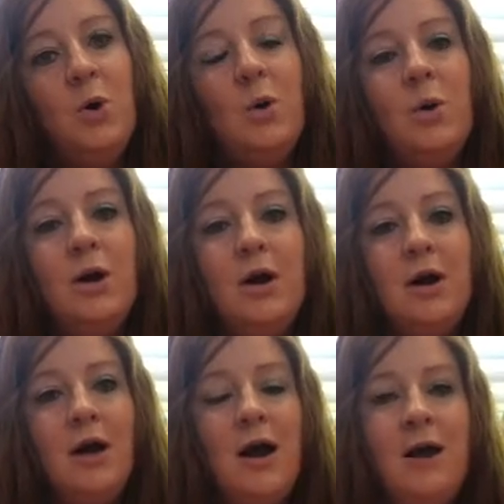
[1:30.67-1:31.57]

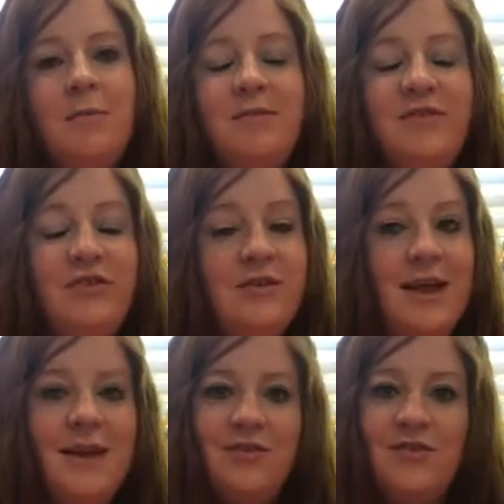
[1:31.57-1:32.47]
or um,
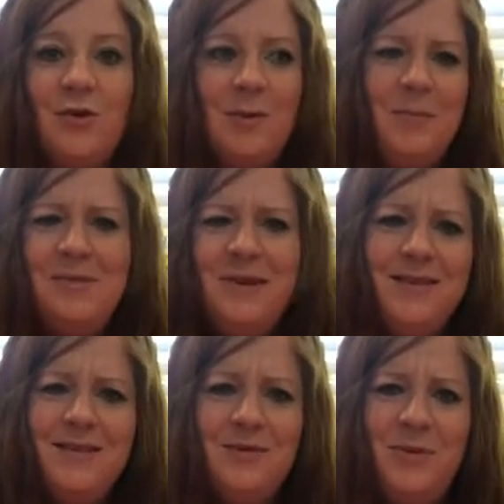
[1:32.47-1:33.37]
show them up to me
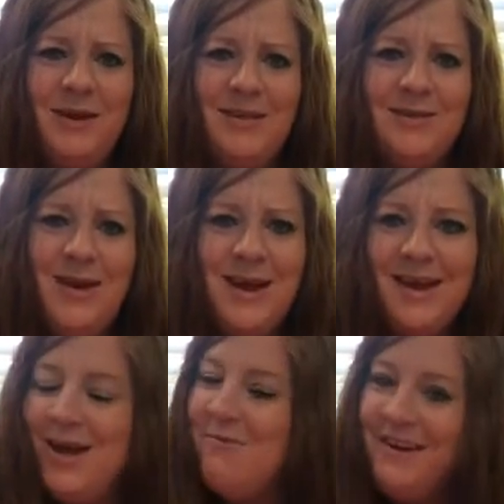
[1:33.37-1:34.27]
in the Zoom meetings, okay?
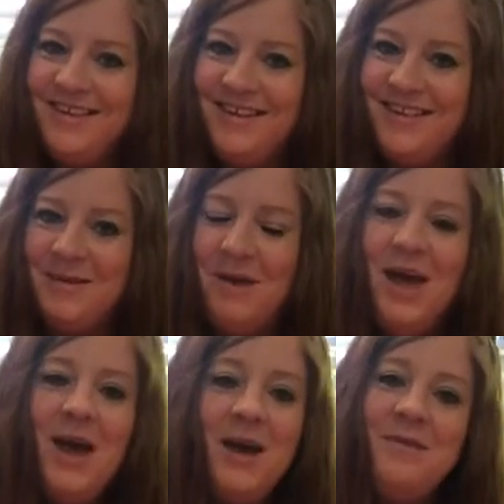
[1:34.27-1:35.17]
Can't wait to see them.
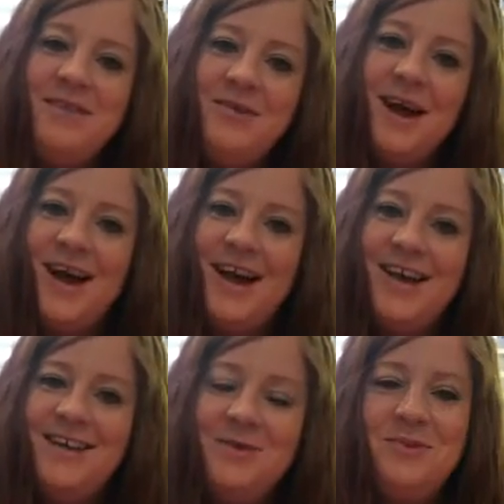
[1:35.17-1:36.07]
I miss you
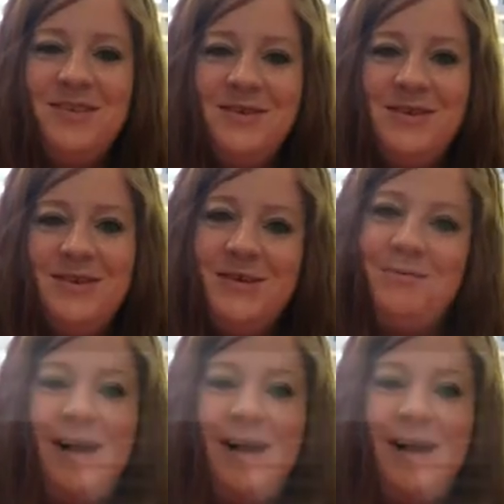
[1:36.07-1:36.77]
guys. Hope to see you soon.